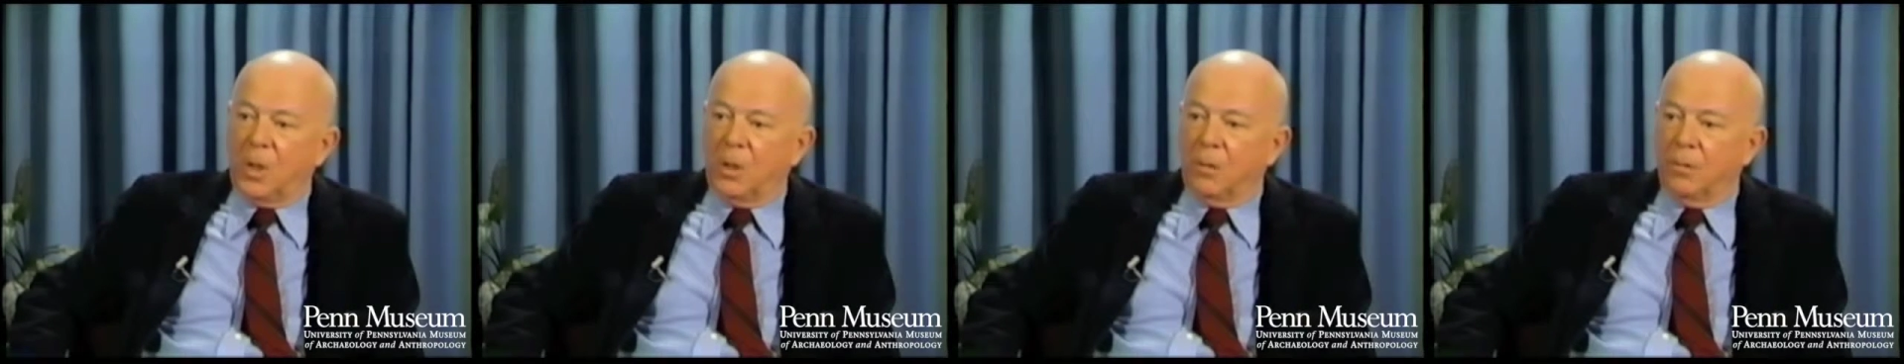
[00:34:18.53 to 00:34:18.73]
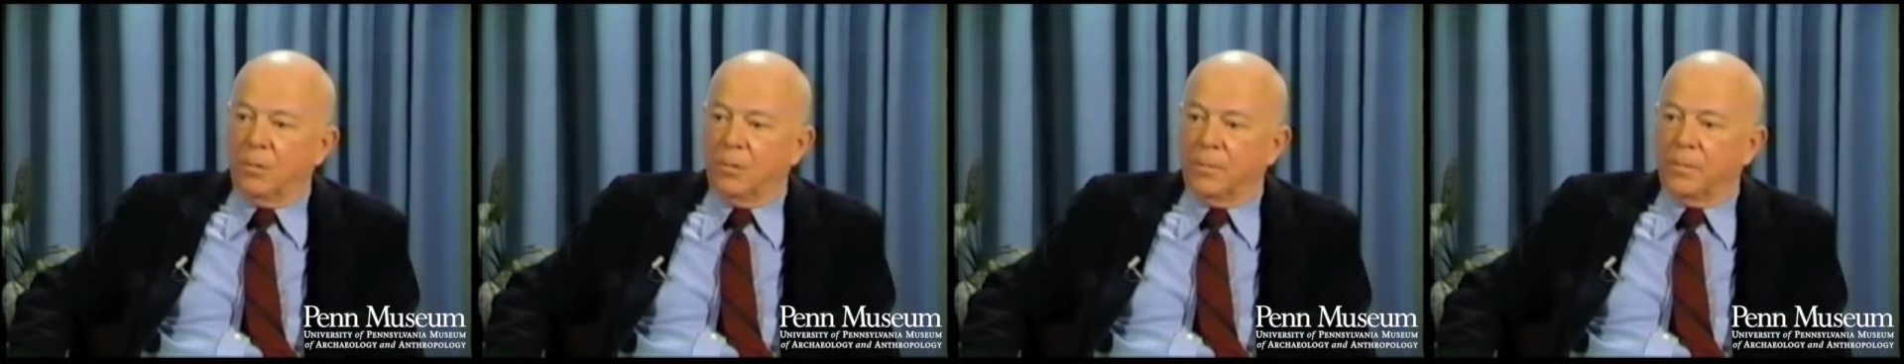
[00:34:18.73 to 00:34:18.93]

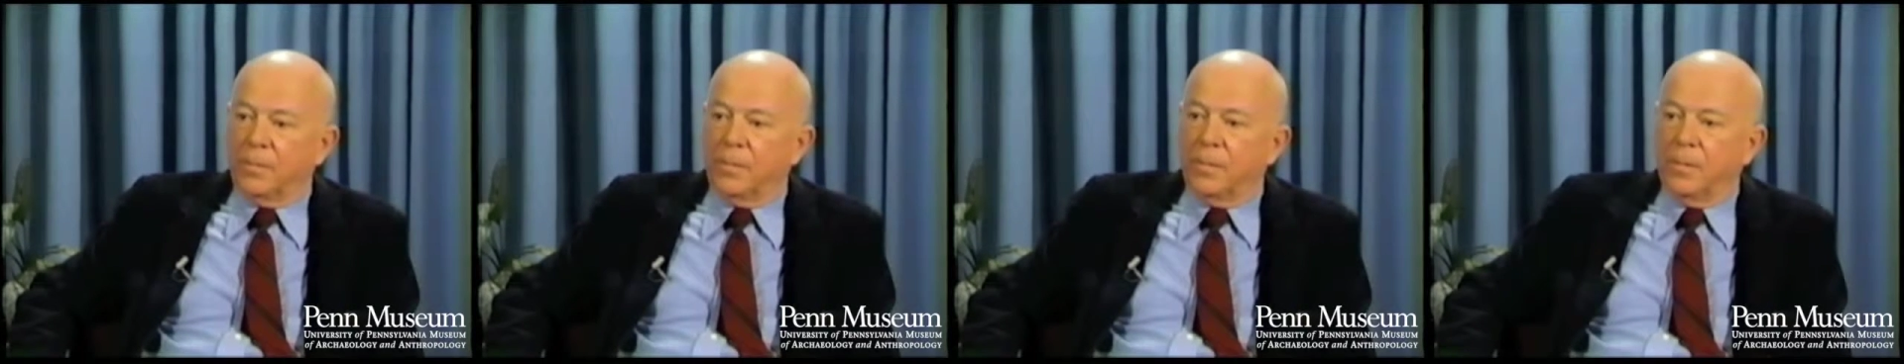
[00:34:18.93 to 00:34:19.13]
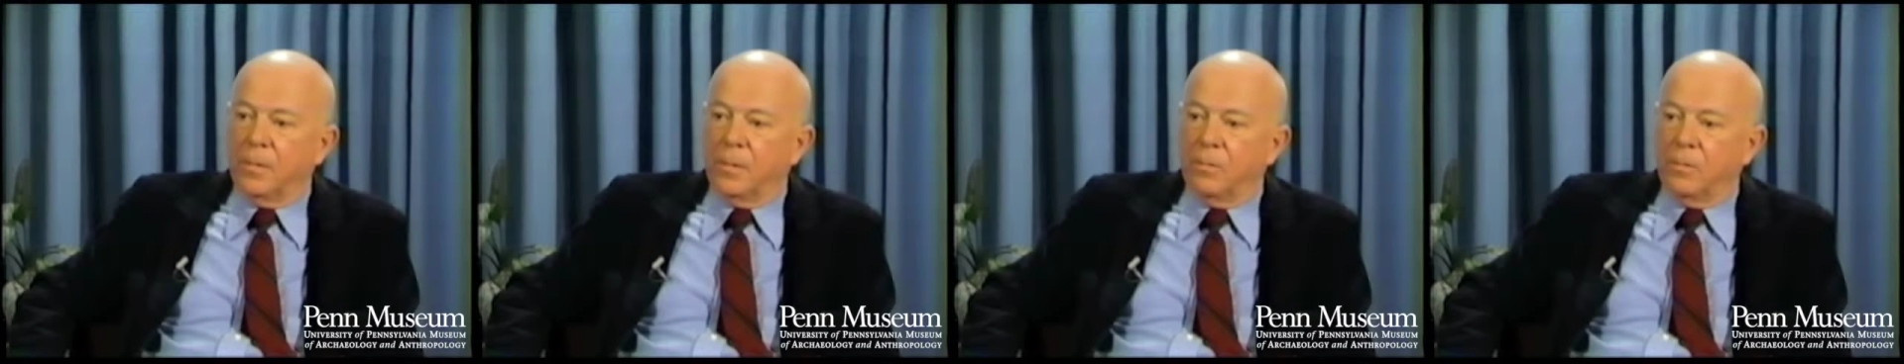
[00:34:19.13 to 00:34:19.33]
To,
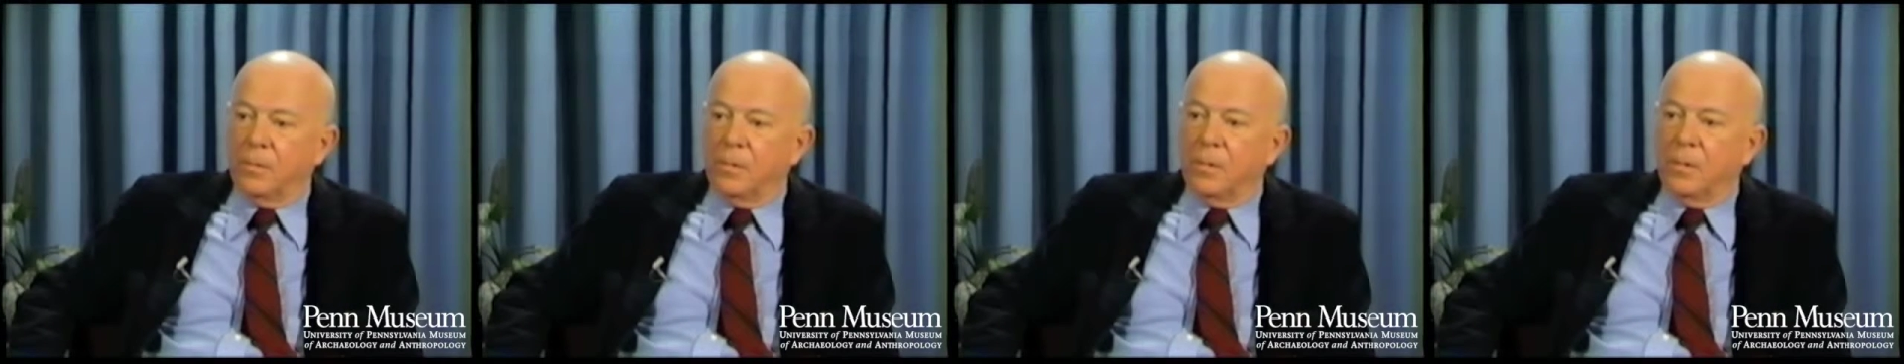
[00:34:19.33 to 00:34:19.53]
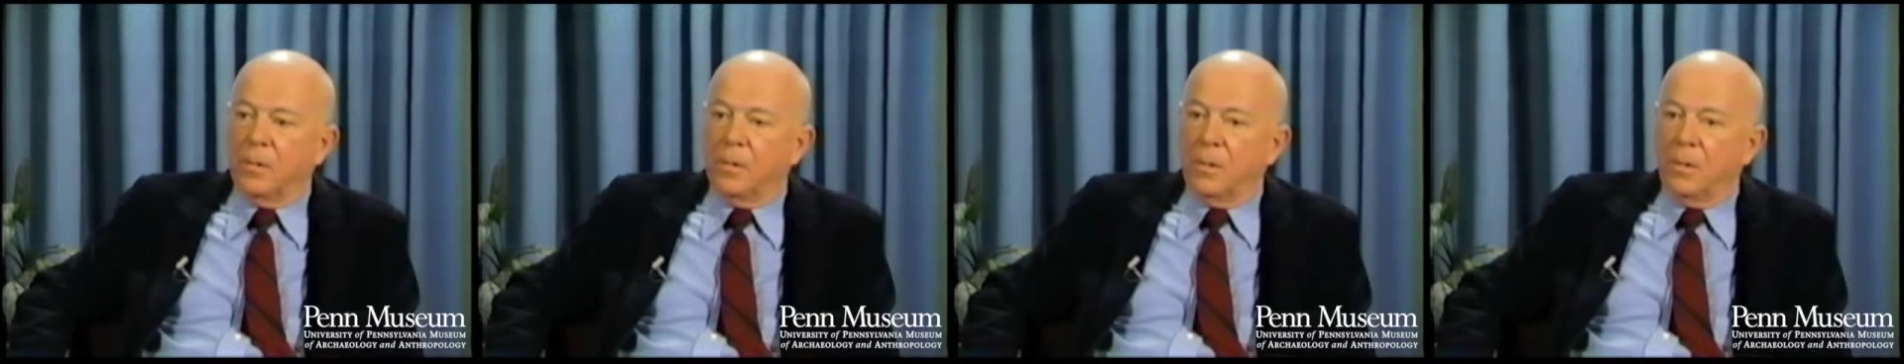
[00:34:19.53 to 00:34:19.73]

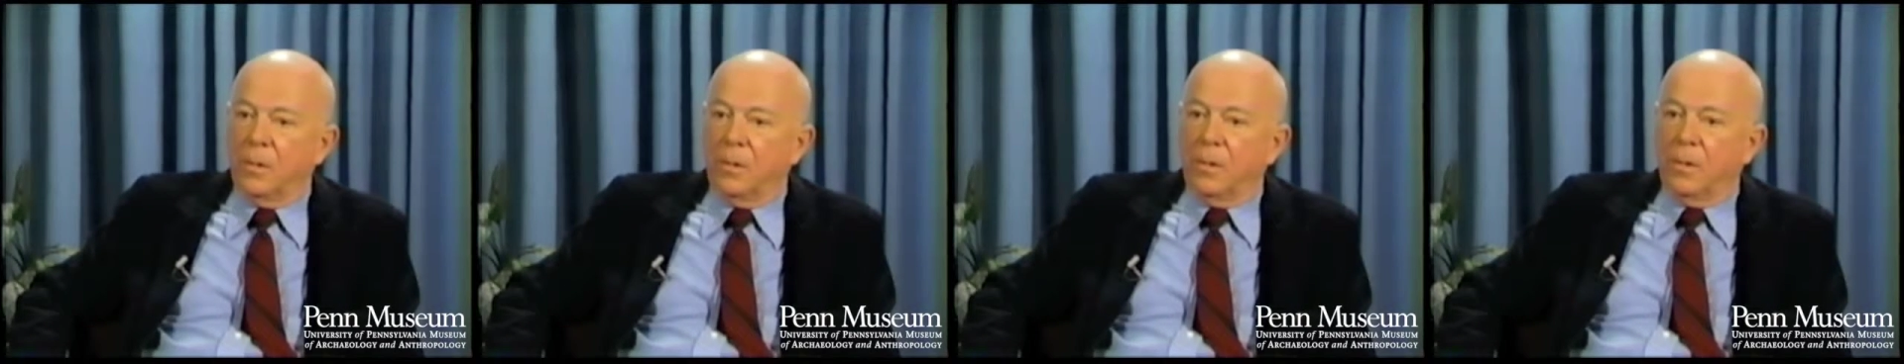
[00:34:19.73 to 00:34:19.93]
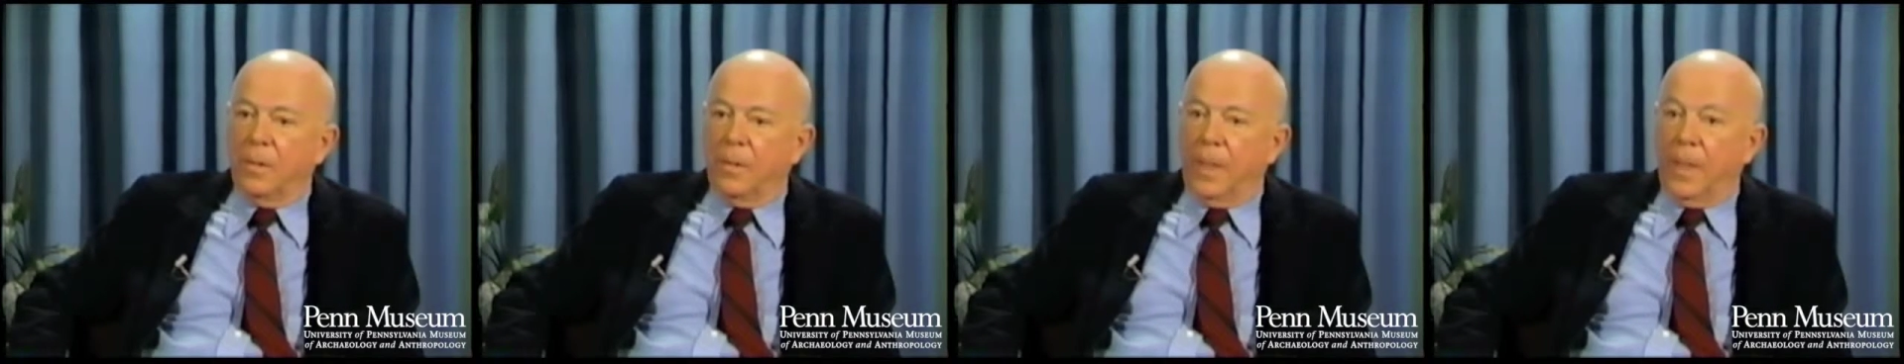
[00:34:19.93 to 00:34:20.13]

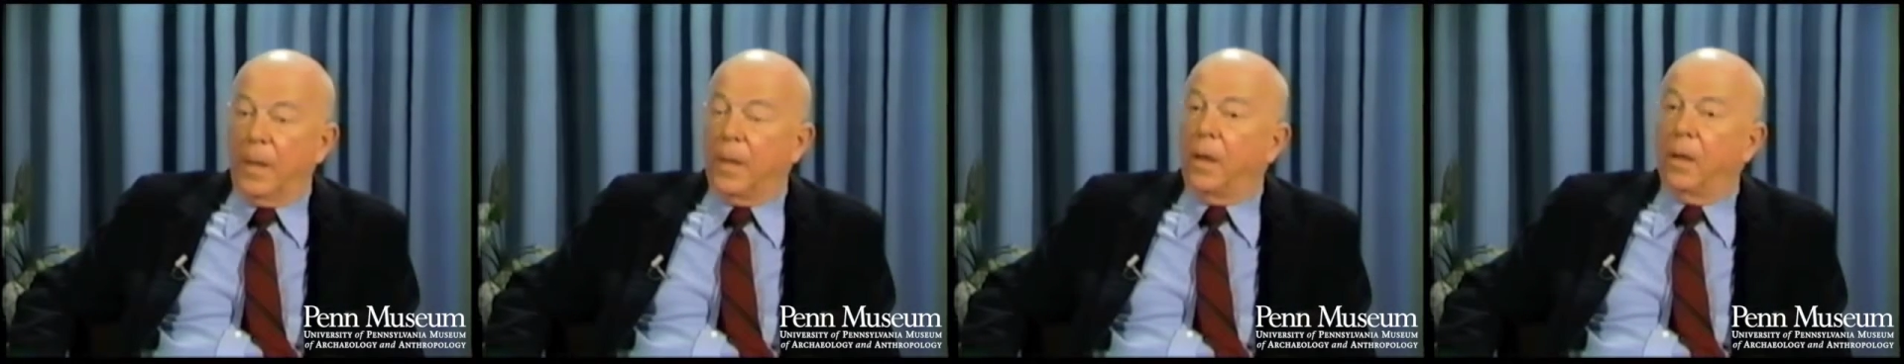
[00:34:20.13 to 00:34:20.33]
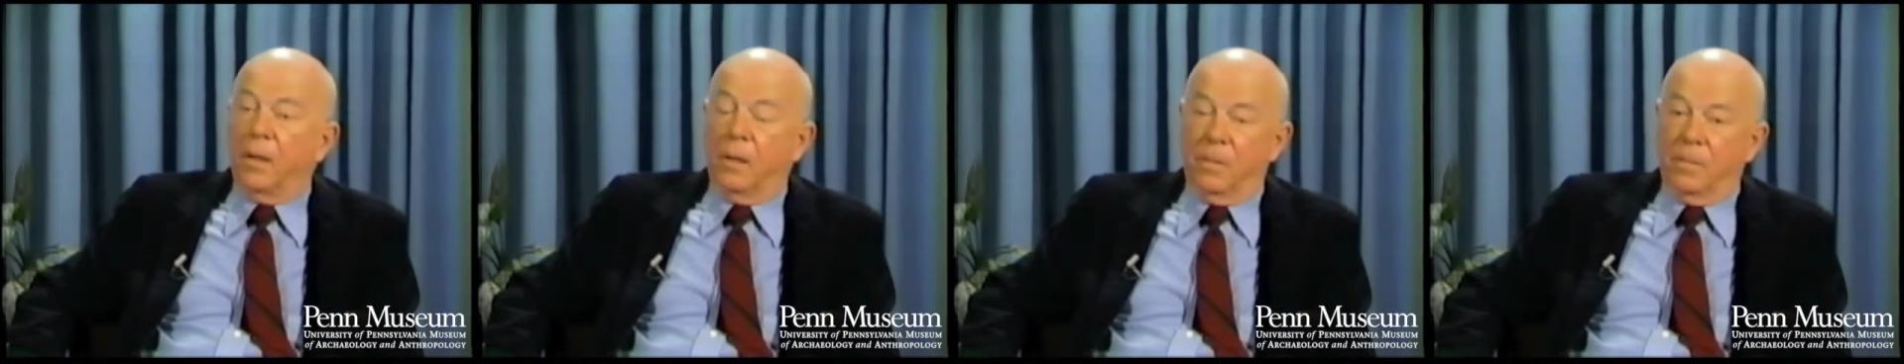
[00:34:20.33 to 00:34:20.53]

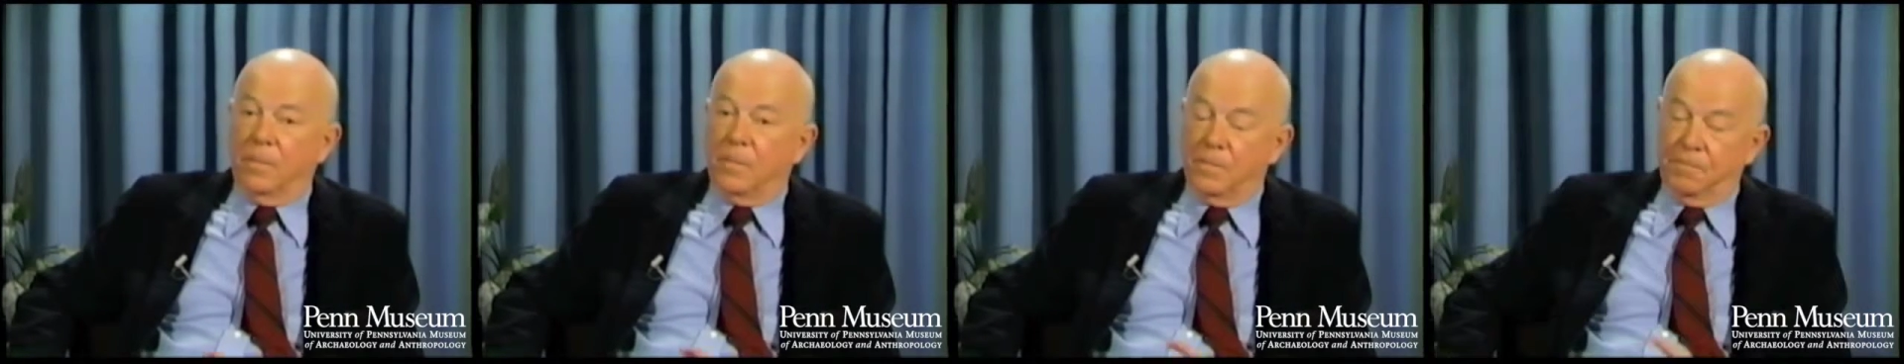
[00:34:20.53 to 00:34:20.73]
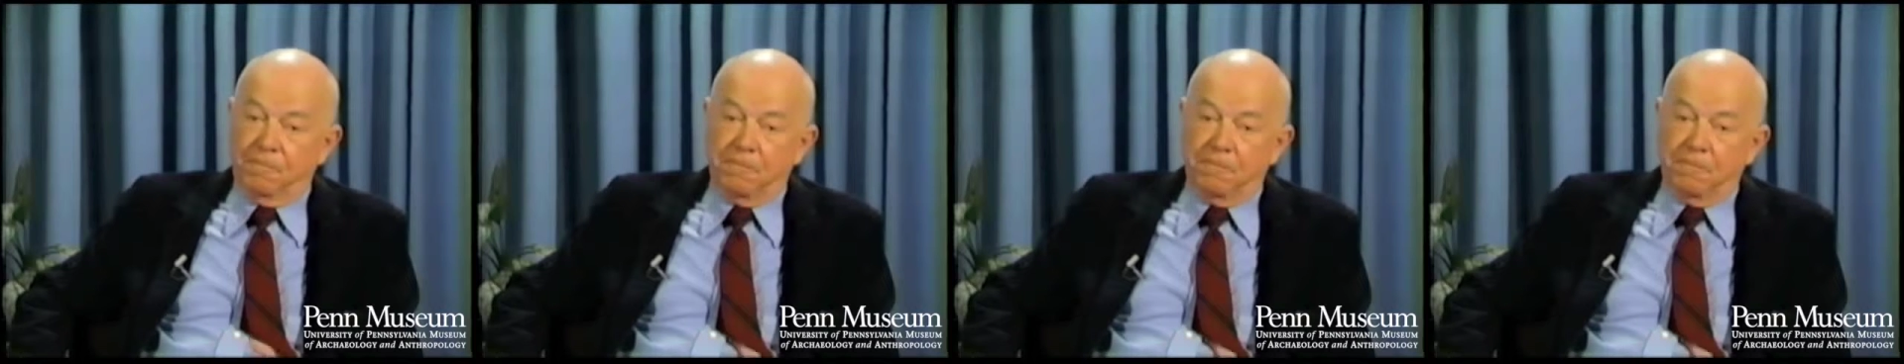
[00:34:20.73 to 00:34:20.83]
and I,